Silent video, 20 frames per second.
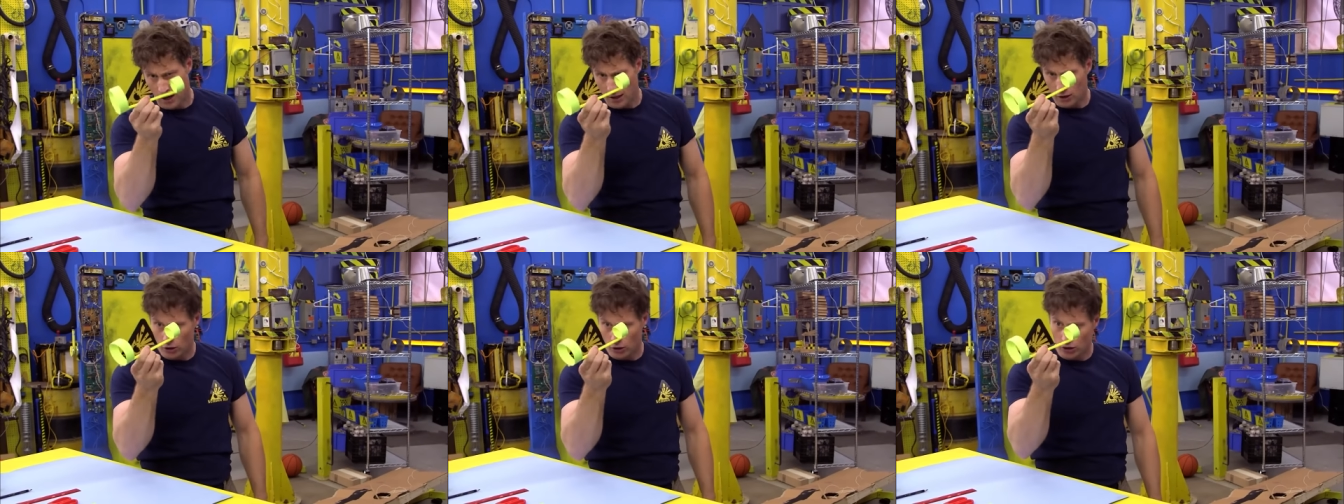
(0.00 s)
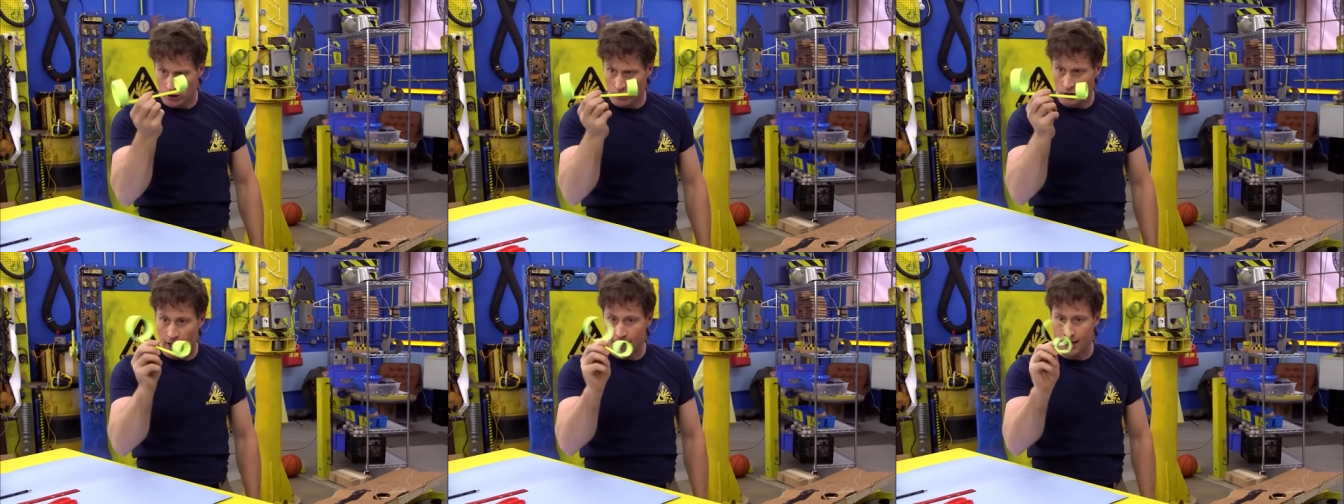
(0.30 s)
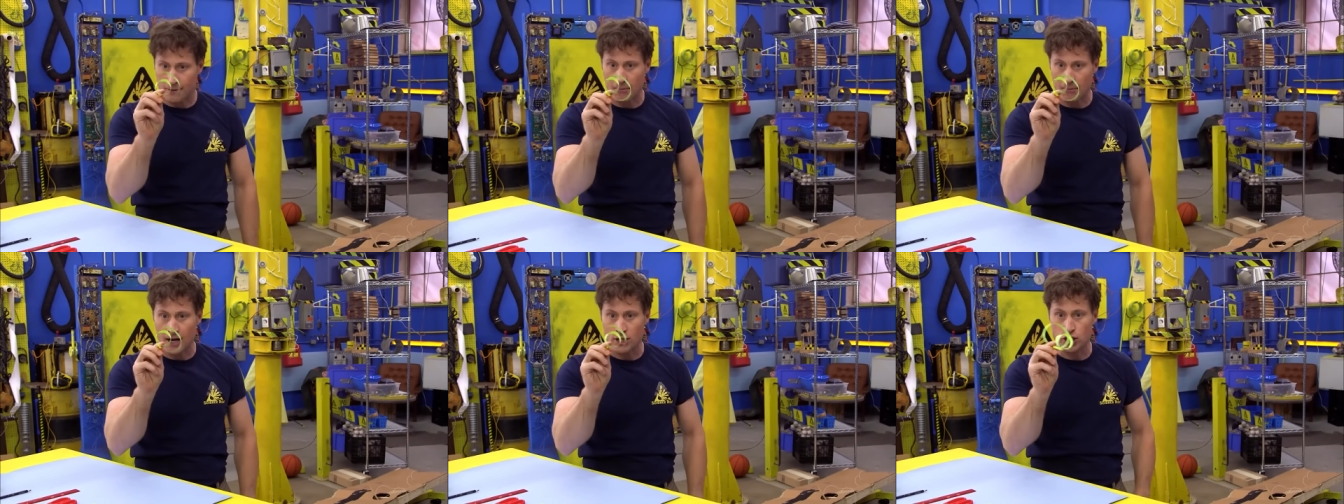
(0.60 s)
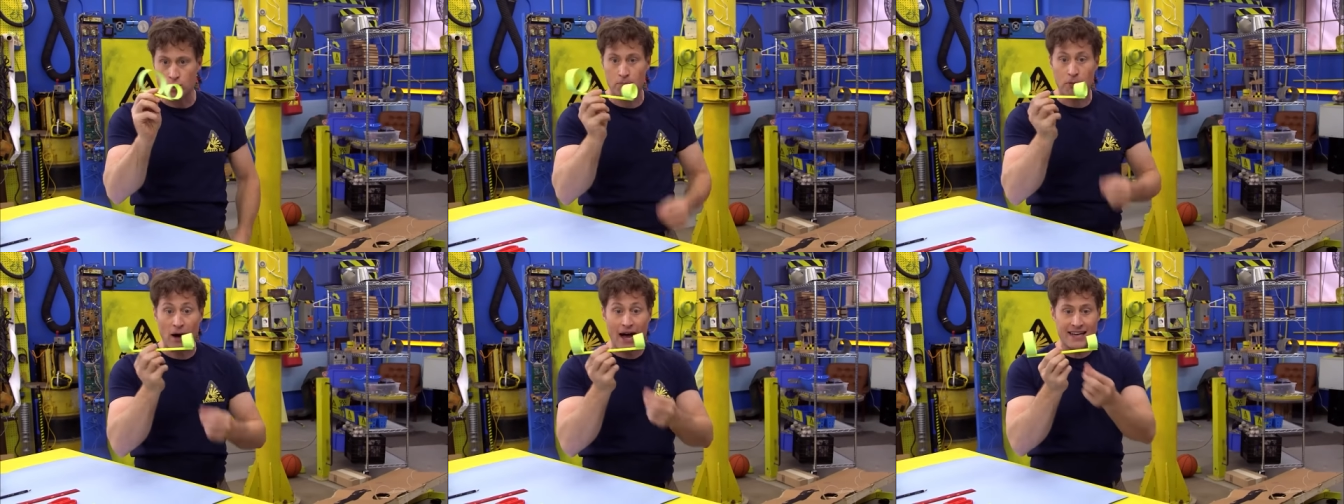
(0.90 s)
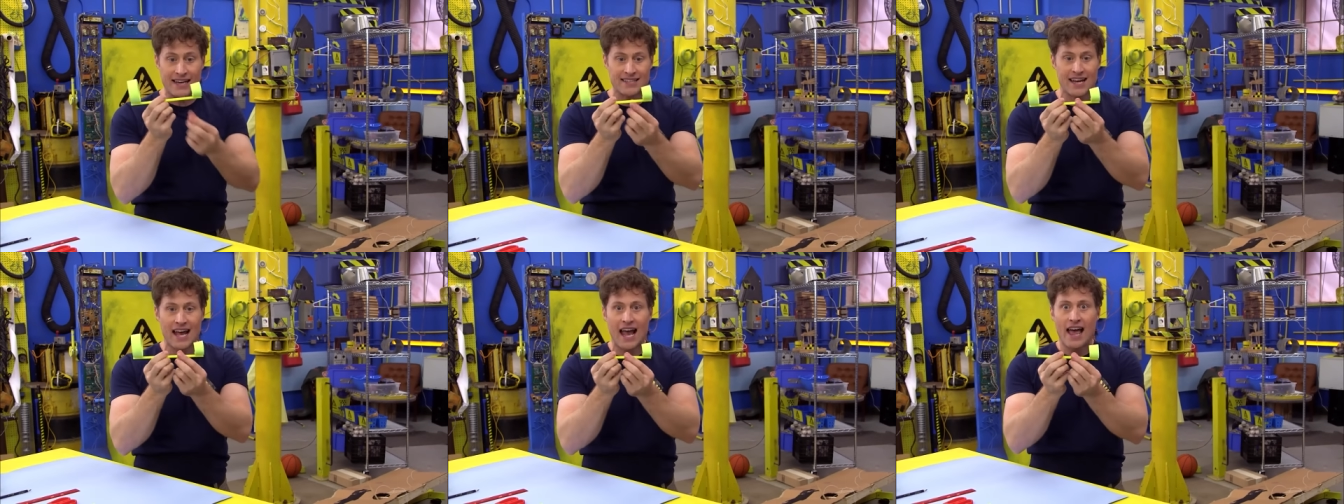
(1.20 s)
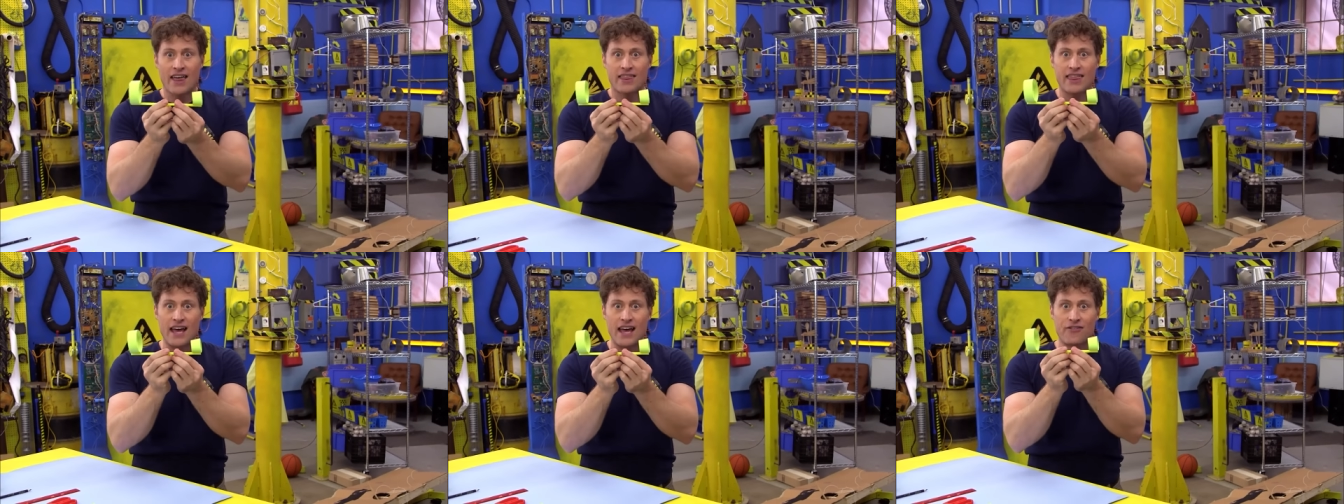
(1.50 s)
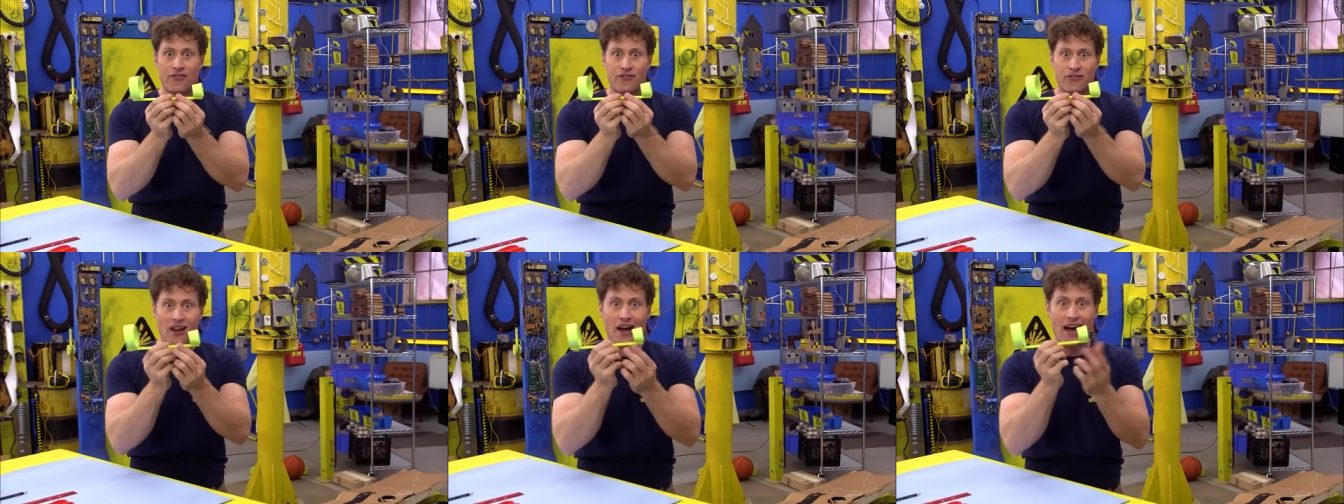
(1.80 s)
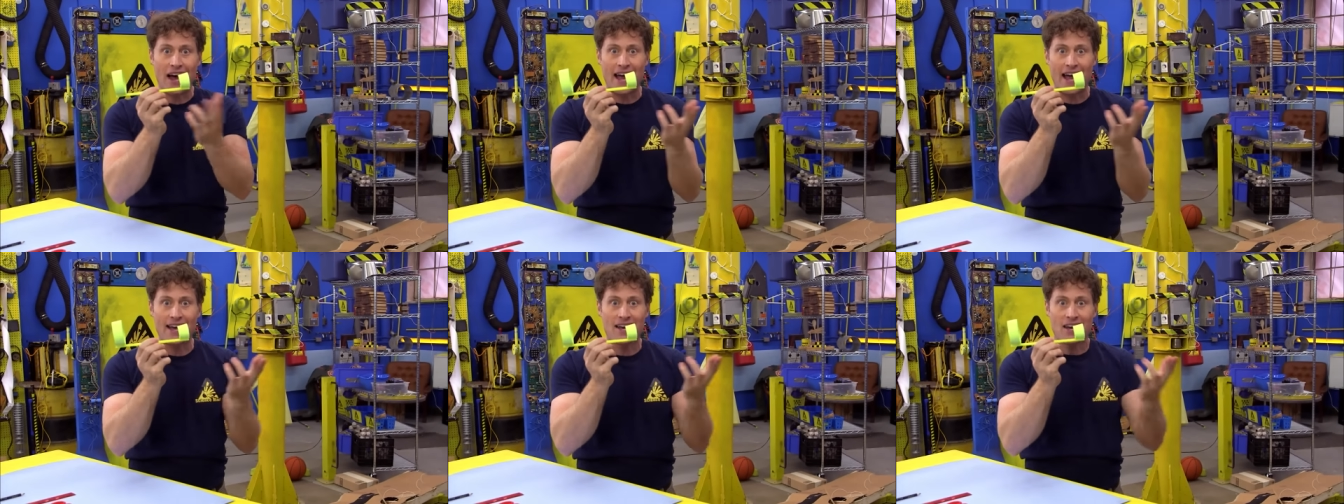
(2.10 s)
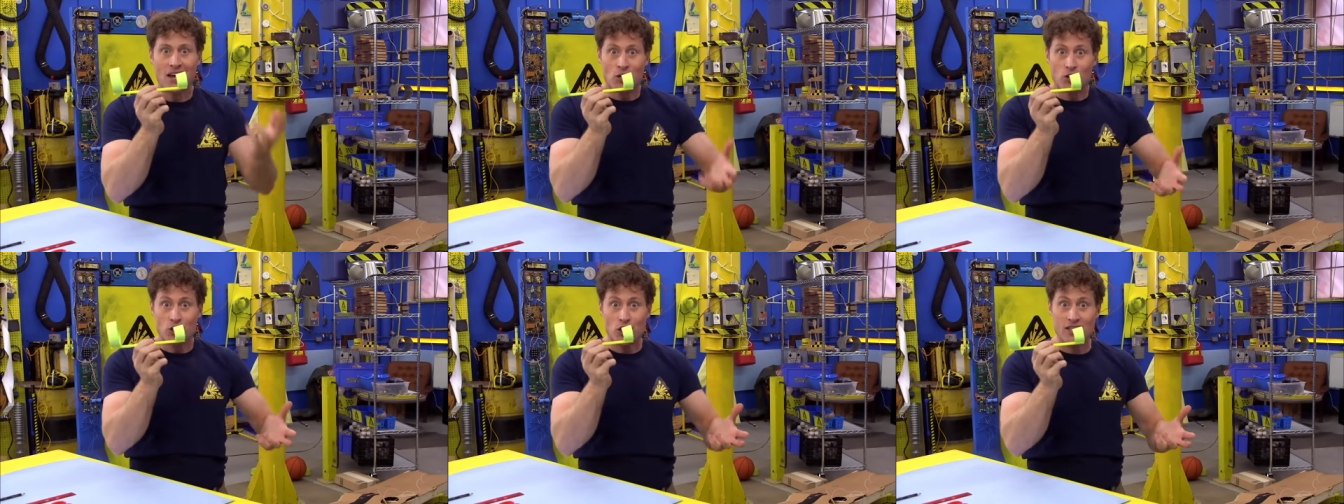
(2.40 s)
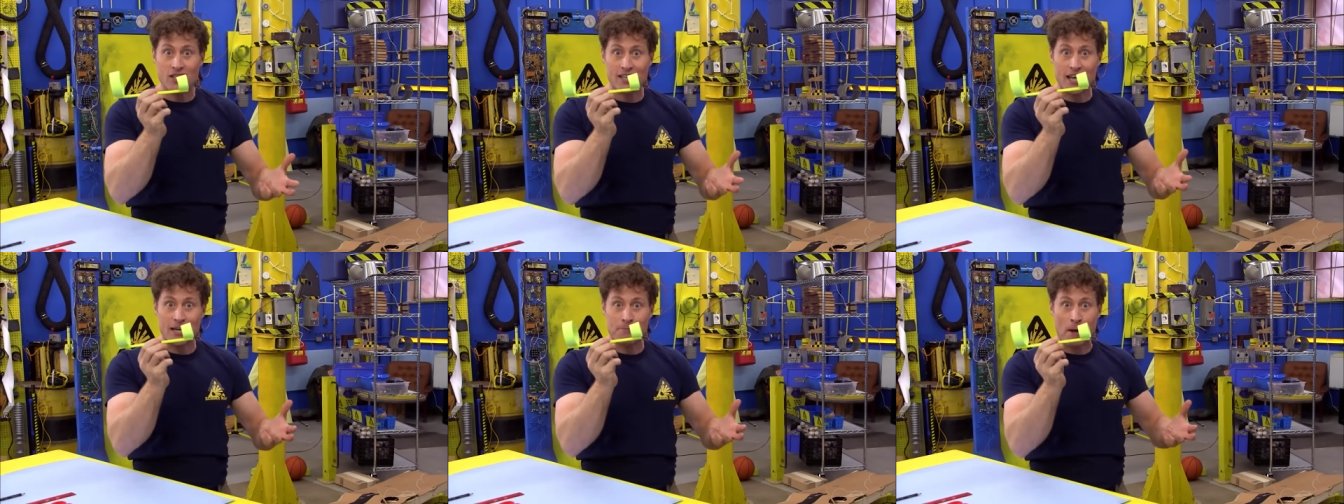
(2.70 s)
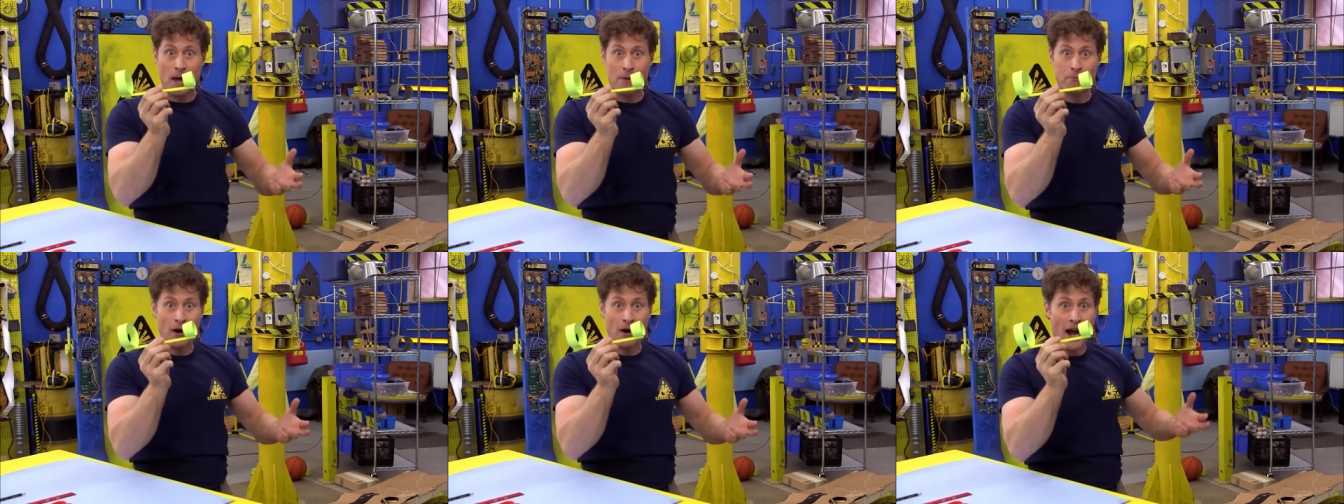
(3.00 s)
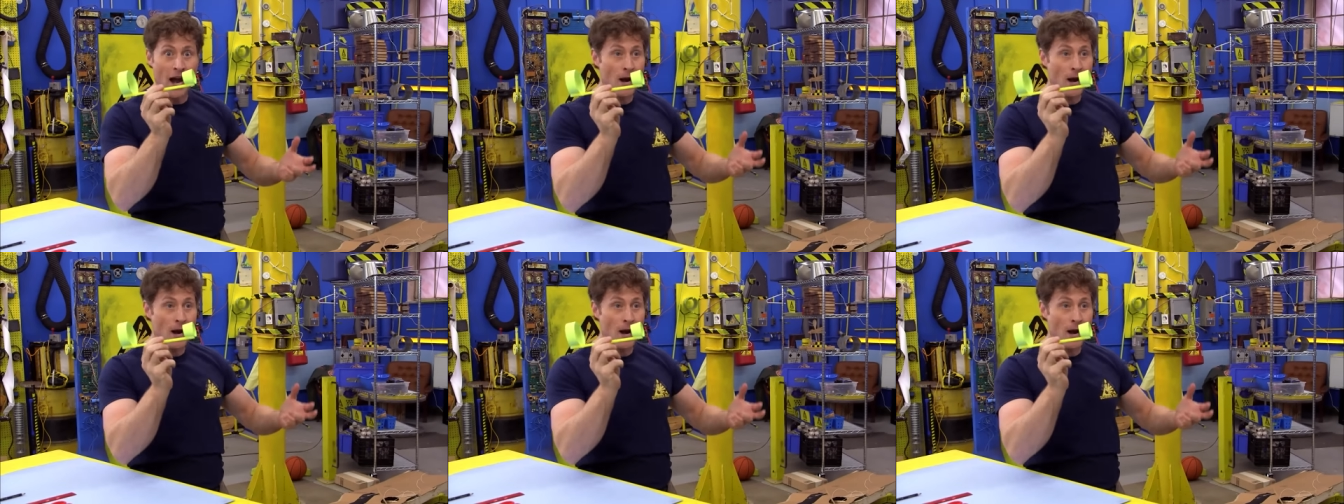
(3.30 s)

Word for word: not look like much, but they fly just like paper